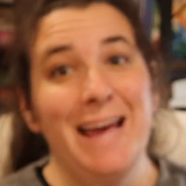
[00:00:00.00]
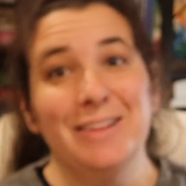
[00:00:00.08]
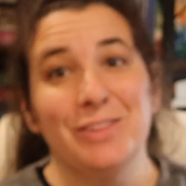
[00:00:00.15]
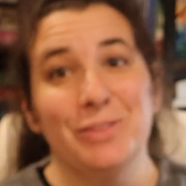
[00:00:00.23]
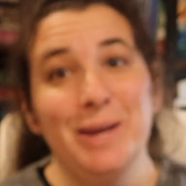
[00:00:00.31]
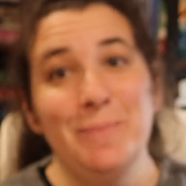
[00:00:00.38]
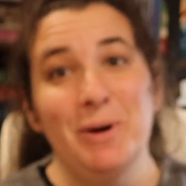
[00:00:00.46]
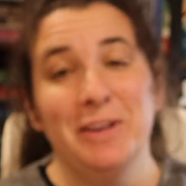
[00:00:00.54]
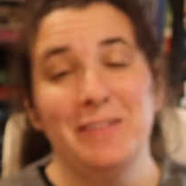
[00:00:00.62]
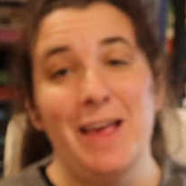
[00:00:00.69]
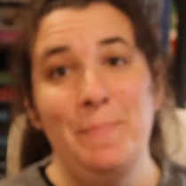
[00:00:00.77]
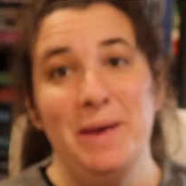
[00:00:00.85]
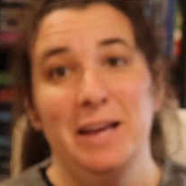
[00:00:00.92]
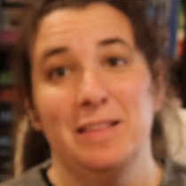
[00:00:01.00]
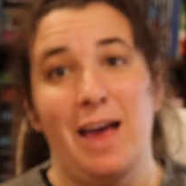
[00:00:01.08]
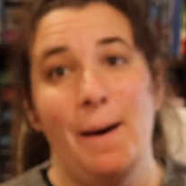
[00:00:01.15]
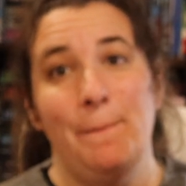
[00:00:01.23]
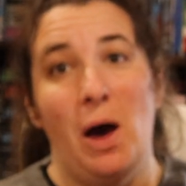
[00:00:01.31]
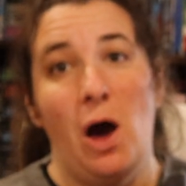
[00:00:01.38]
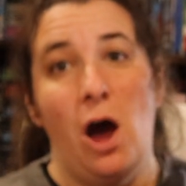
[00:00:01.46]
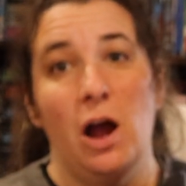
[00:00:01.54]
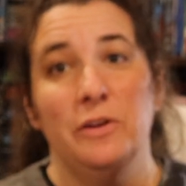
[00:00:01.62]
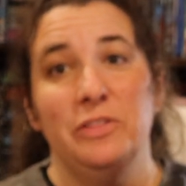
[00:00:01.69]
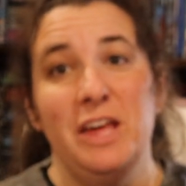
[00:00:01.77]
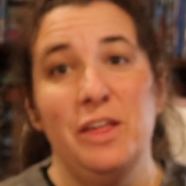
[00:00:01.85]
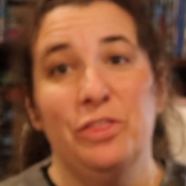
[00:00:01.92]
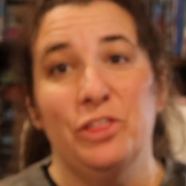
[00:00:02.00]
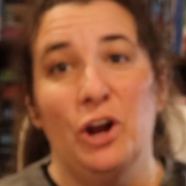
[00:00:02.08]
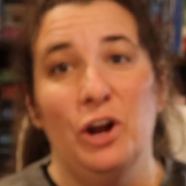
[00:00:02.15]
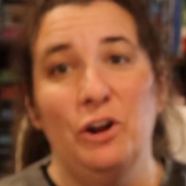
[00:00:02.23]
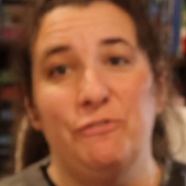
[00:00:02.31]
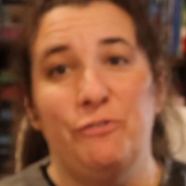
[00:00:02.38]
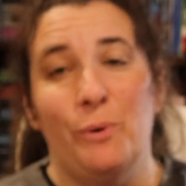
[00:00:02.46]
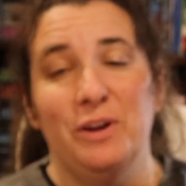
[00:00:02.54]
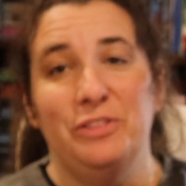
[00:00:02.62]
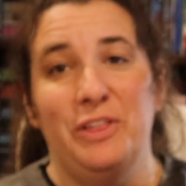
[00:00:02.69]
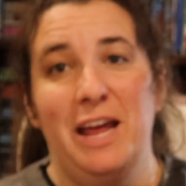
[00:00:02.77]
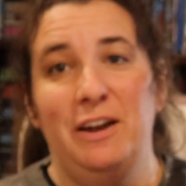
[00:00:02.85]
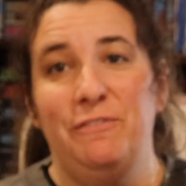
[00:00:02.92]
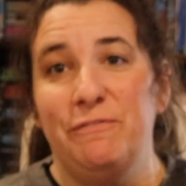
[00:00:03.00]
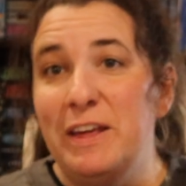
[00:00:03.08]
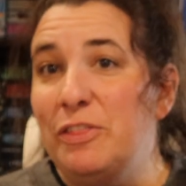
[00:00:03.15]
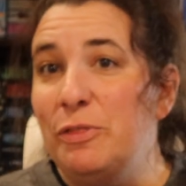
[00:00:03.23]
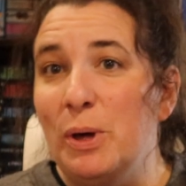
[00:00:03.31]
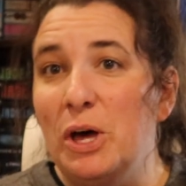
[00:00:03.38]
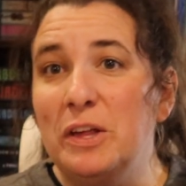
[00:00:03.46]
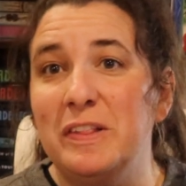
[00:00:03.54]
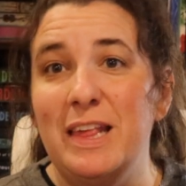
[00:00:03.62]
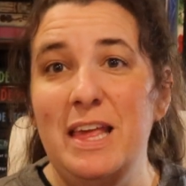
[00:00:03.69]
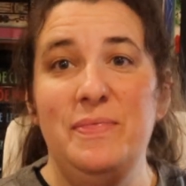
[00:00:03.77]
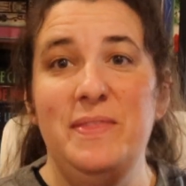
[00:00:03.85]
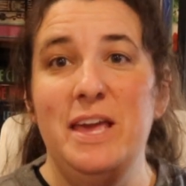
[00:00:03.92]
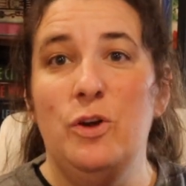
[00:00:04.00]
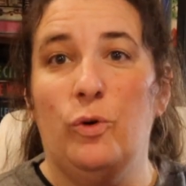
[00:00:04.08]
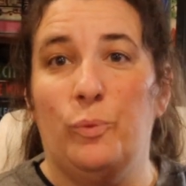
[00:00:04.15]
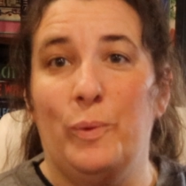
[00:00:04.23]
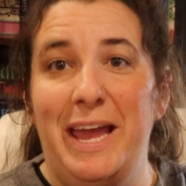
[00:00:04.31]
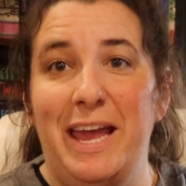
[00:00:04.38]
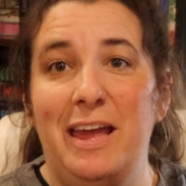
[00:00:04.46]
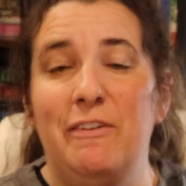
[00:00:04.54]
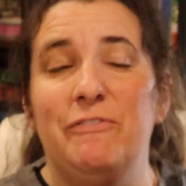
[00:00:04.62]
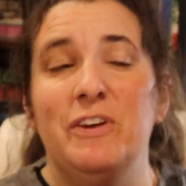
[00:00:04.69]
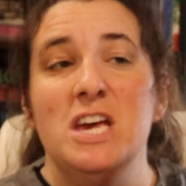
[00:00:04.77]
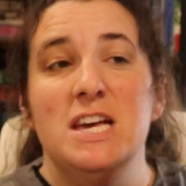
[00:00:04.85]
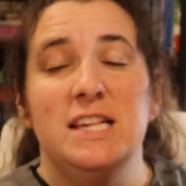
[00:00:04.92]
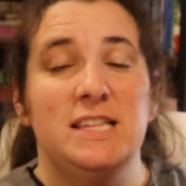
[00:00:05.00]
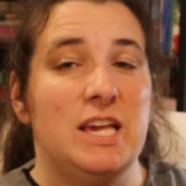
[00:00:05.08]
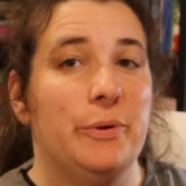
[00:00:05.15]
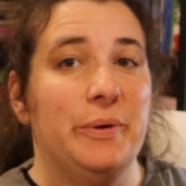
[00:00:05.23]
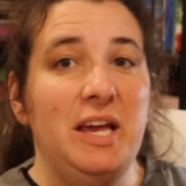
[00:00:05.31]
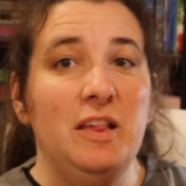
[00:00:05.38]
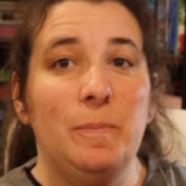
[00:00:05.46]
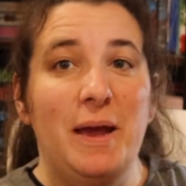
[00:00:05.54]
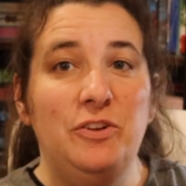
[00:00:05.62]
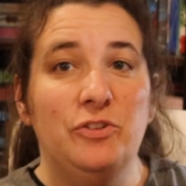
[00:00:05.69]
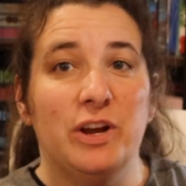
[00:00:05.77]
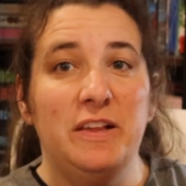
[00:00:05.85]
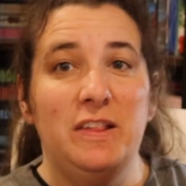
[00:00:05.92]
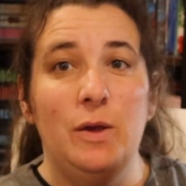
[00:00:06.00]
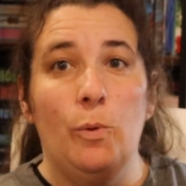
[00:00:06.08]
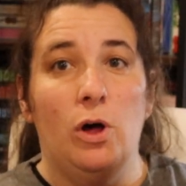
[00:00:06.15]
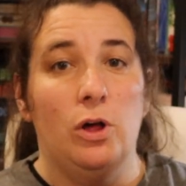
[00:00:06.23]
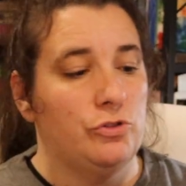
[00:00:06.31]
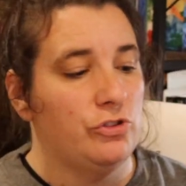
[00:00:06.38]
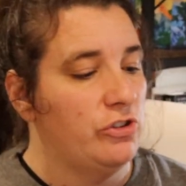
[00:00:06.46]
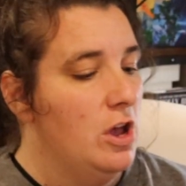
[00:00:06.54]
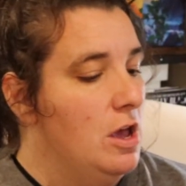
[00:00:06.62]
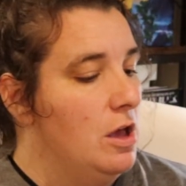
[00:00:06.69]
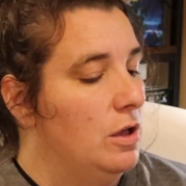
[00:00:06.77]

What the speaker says: next 3 books I picked up are the 3rd, 4th, and 5th books in the CRAVE series by Tracy Walsh.